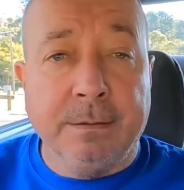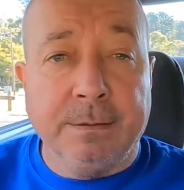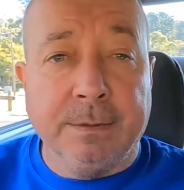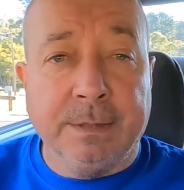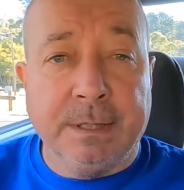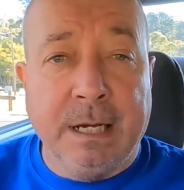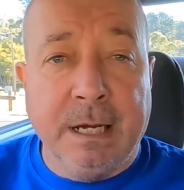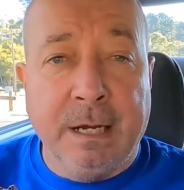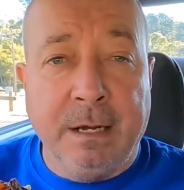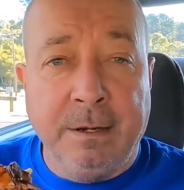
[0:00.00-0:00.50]

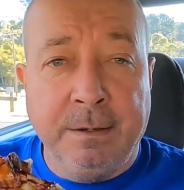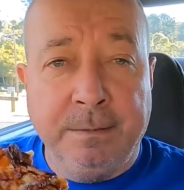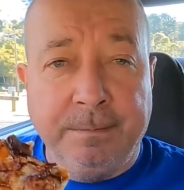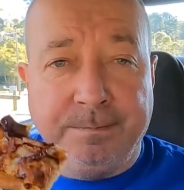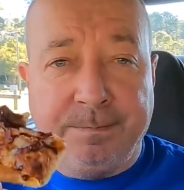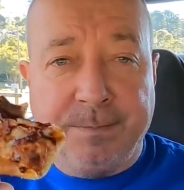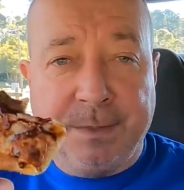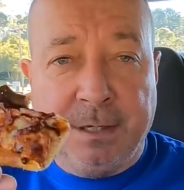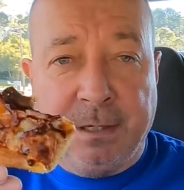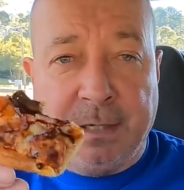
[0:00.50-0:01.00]
So,
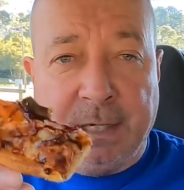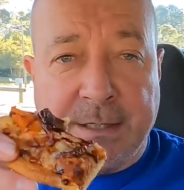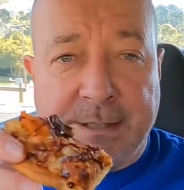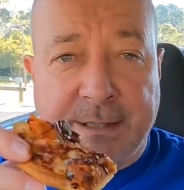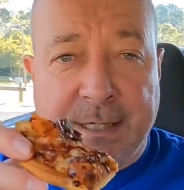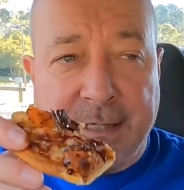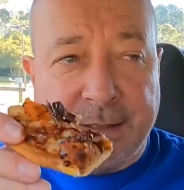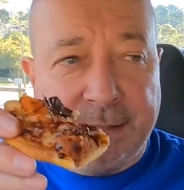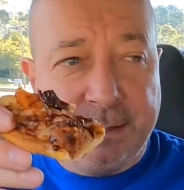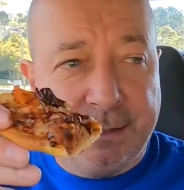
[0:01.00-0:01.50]
guys,
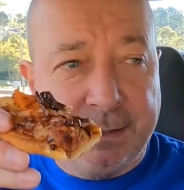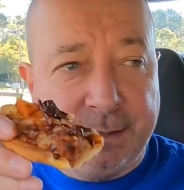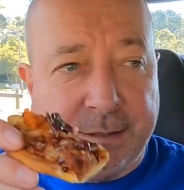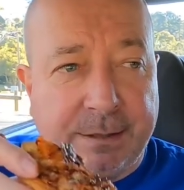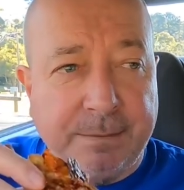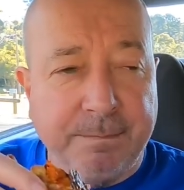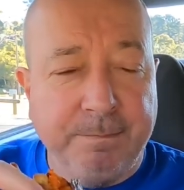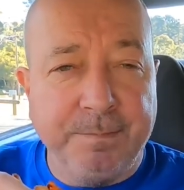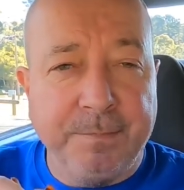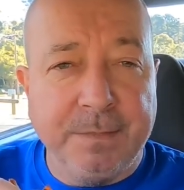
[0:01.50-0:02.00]

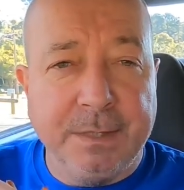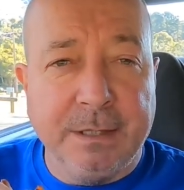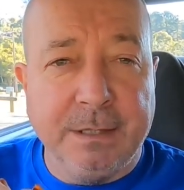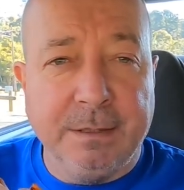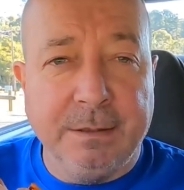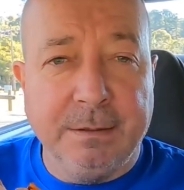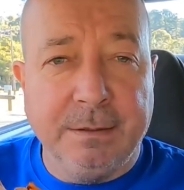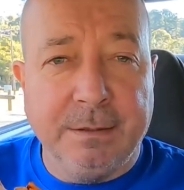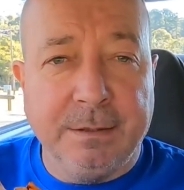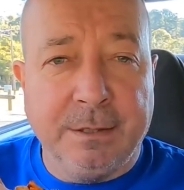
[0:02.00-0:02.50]
that's
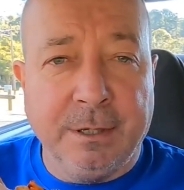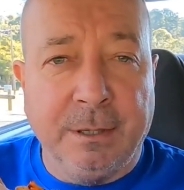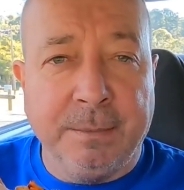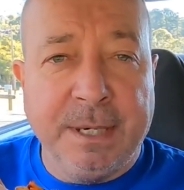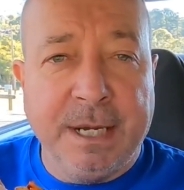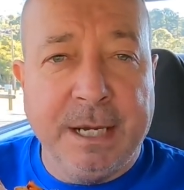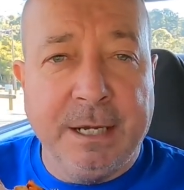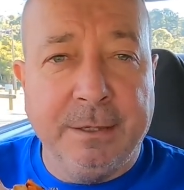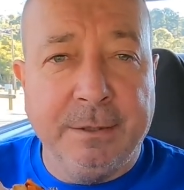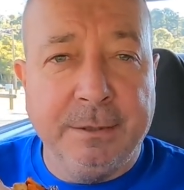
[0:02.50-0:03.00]

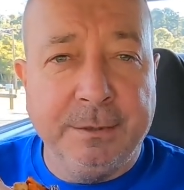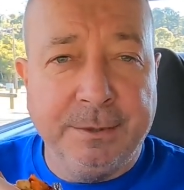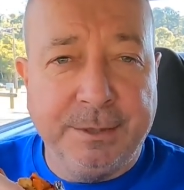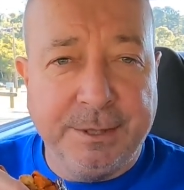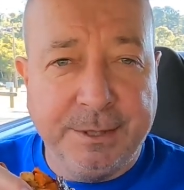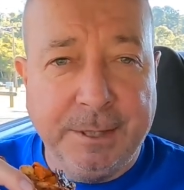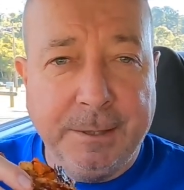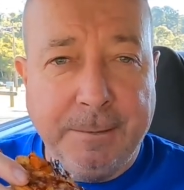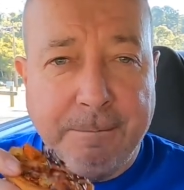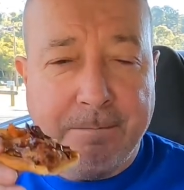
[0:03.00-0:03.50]

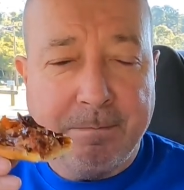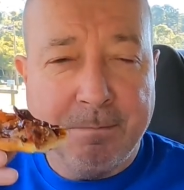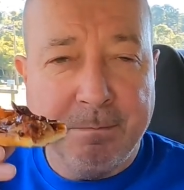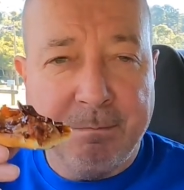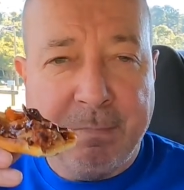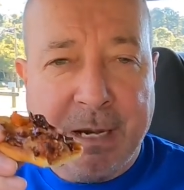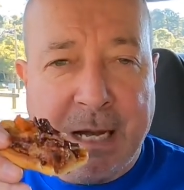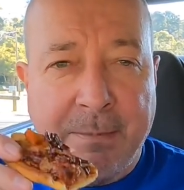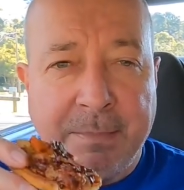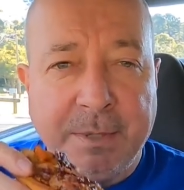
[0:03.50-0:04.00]
Domino's
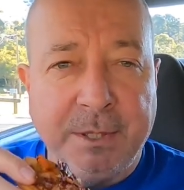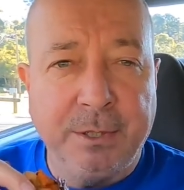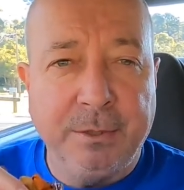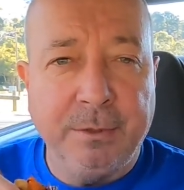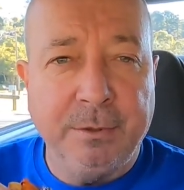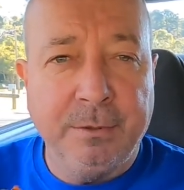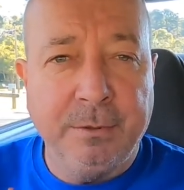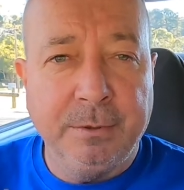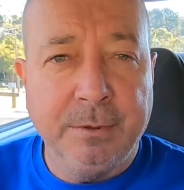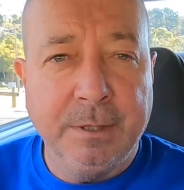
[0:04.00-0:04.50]

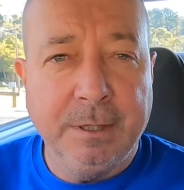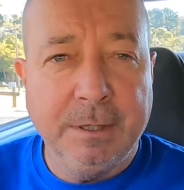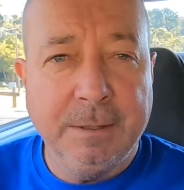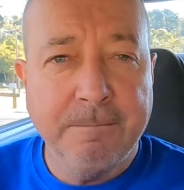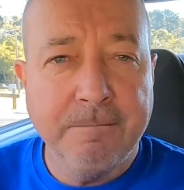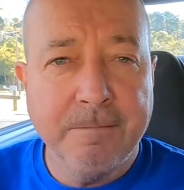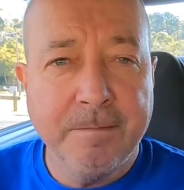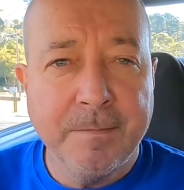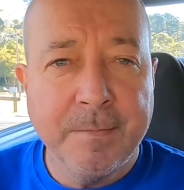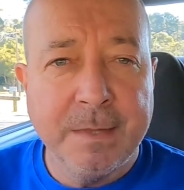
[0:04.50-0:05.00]
BBQ
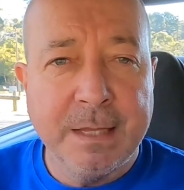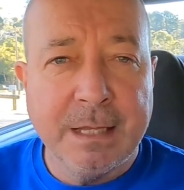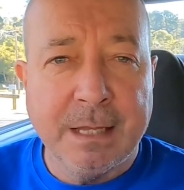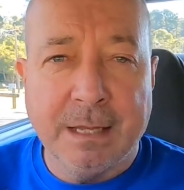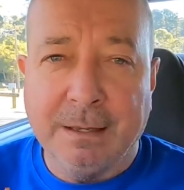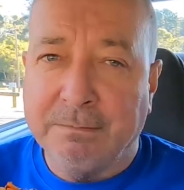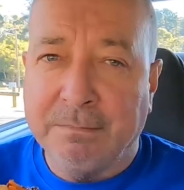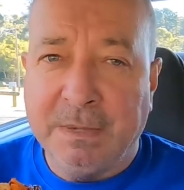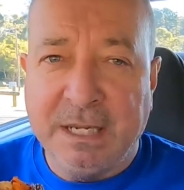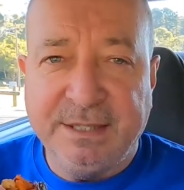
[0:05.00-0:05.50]

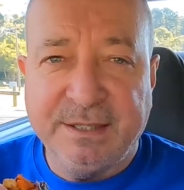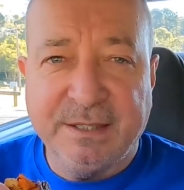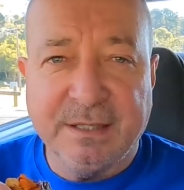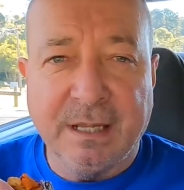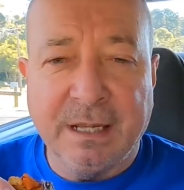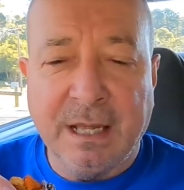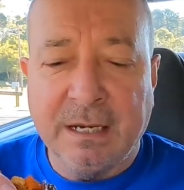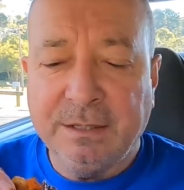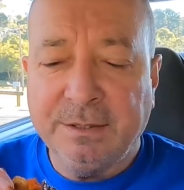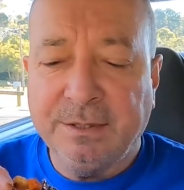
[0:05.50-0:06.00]
Meats
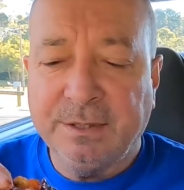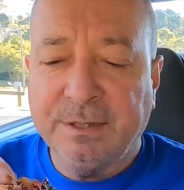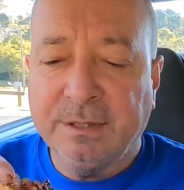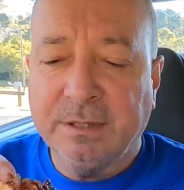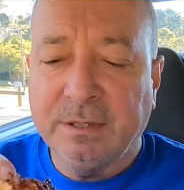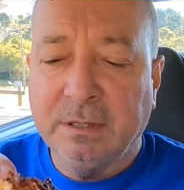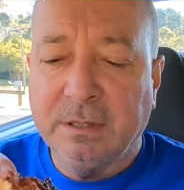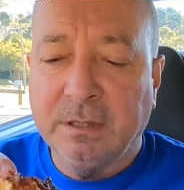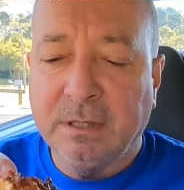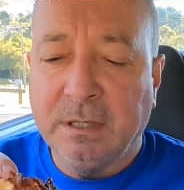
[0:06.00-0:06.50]

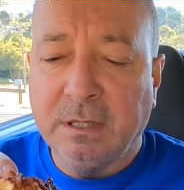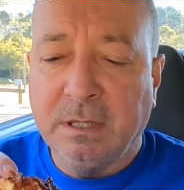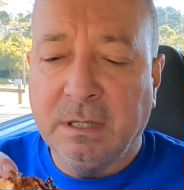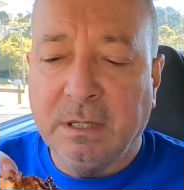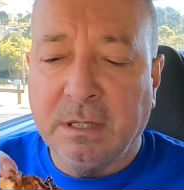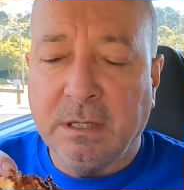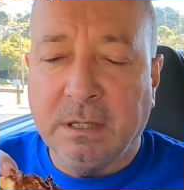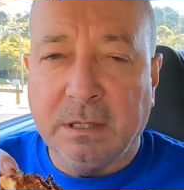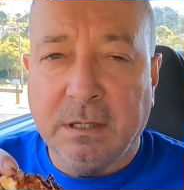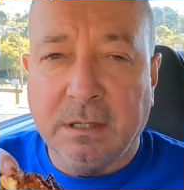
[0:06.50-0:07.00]
Deluxe.
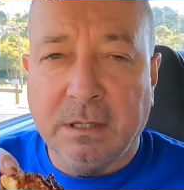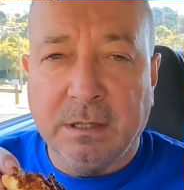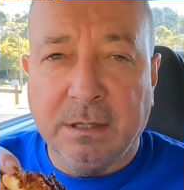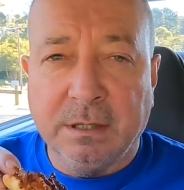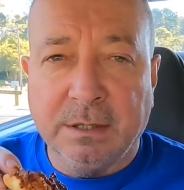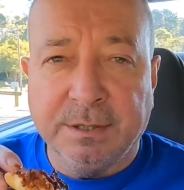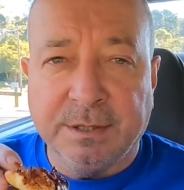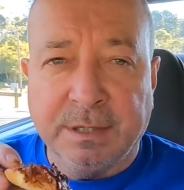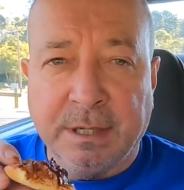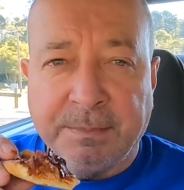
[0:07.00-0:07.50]

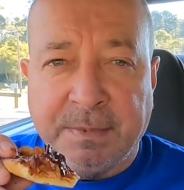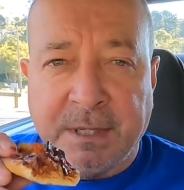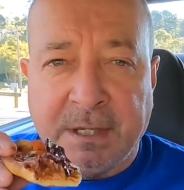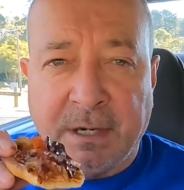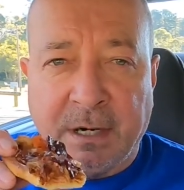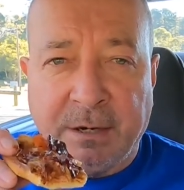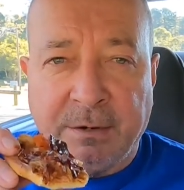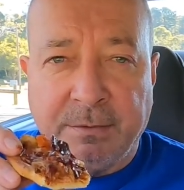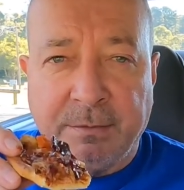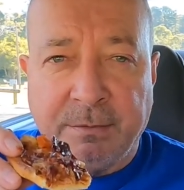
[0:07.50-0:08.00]
Something
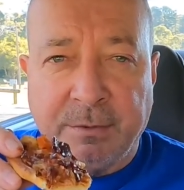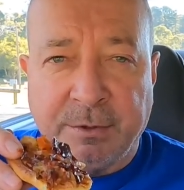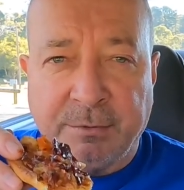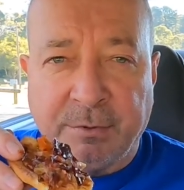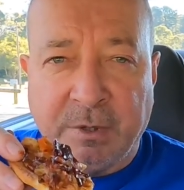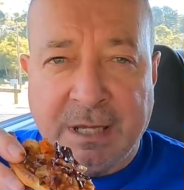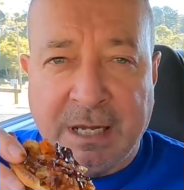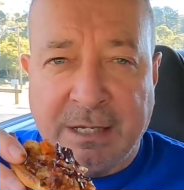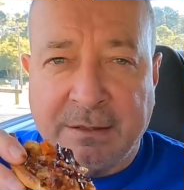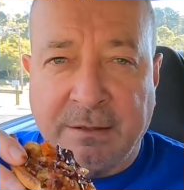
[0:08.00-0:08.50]
I was
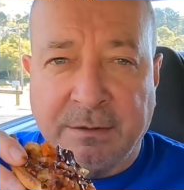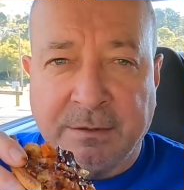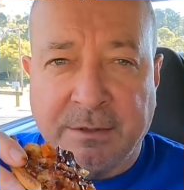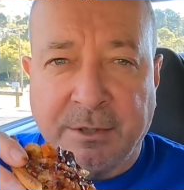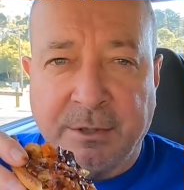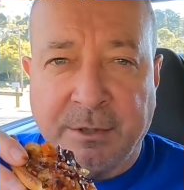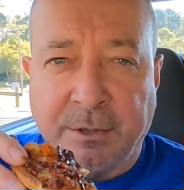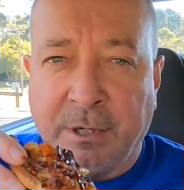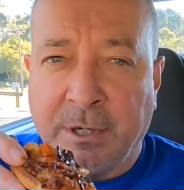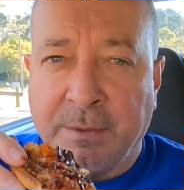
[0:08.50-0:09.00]
reluctant to
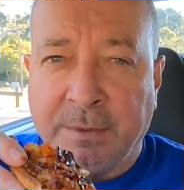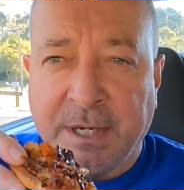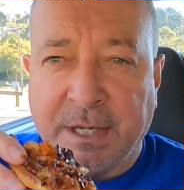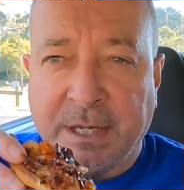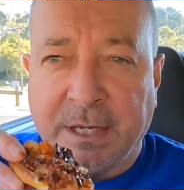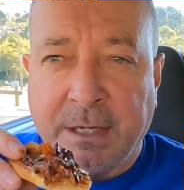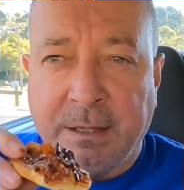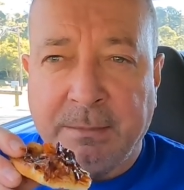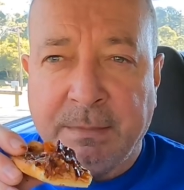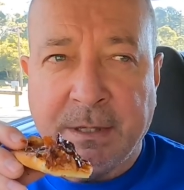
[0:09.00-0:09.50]
try when it
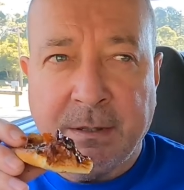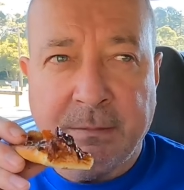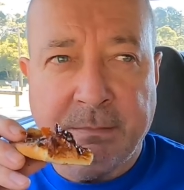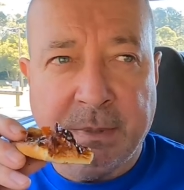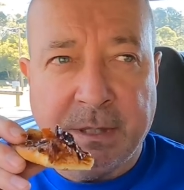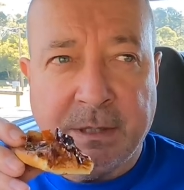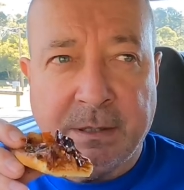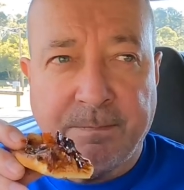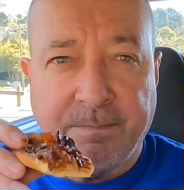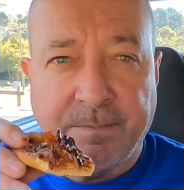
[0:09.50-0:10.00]
came out,
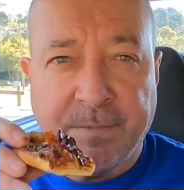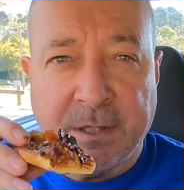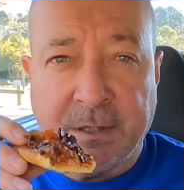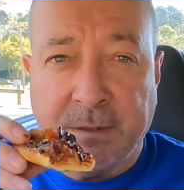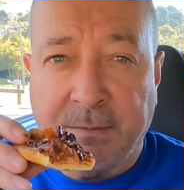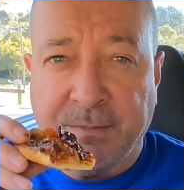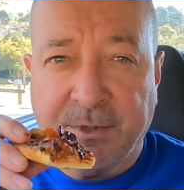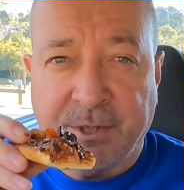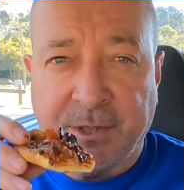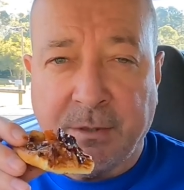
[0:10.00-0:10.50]
but
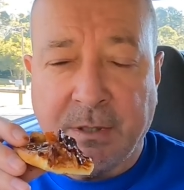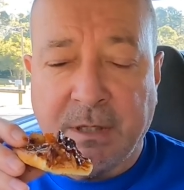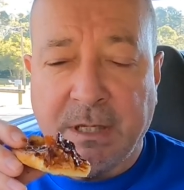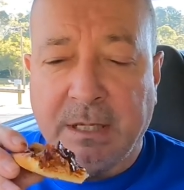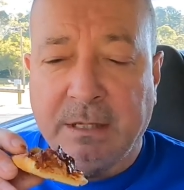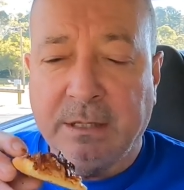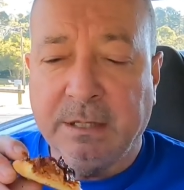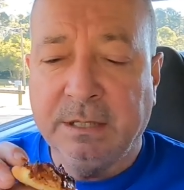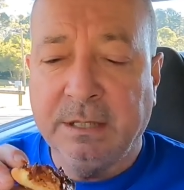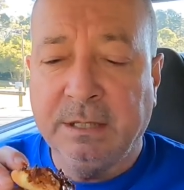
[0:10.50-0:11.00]
I'm so
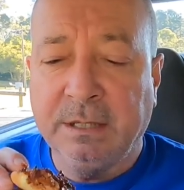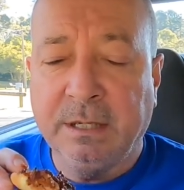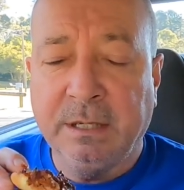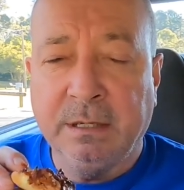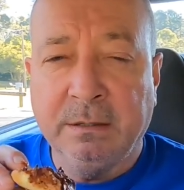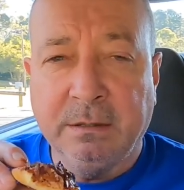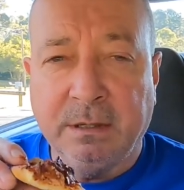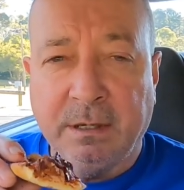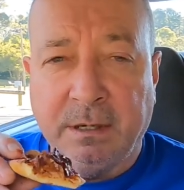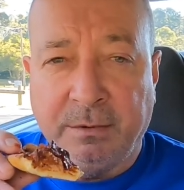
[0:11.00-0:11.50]
glad I did
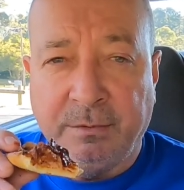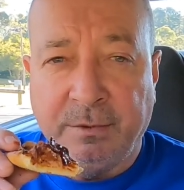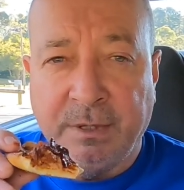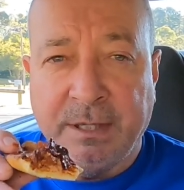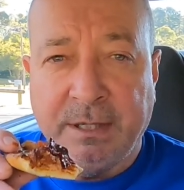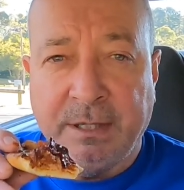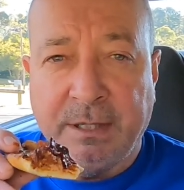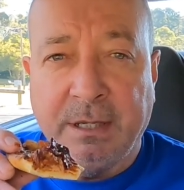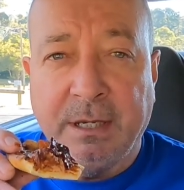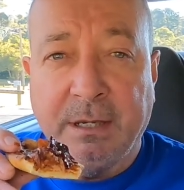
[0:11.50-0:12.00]
now. I
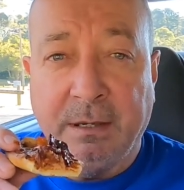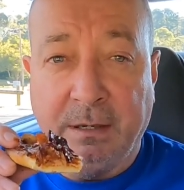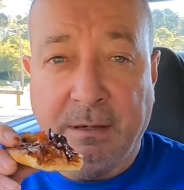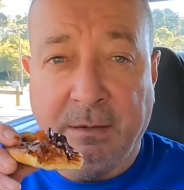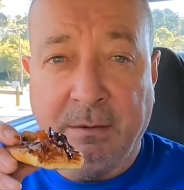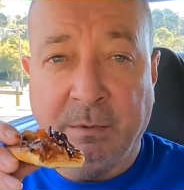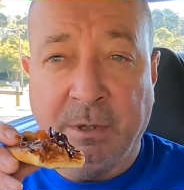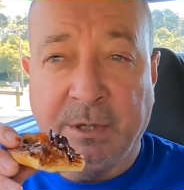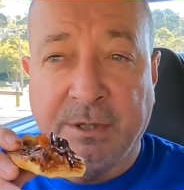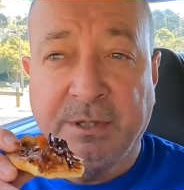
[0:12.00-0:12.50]
really
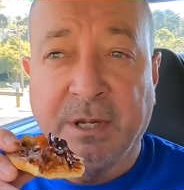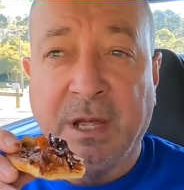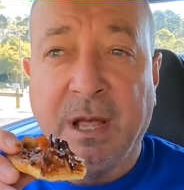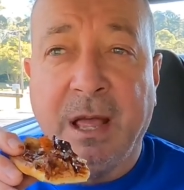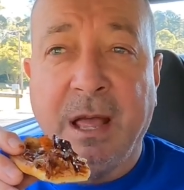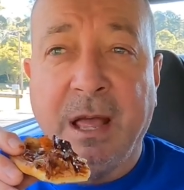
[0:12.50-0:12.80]
was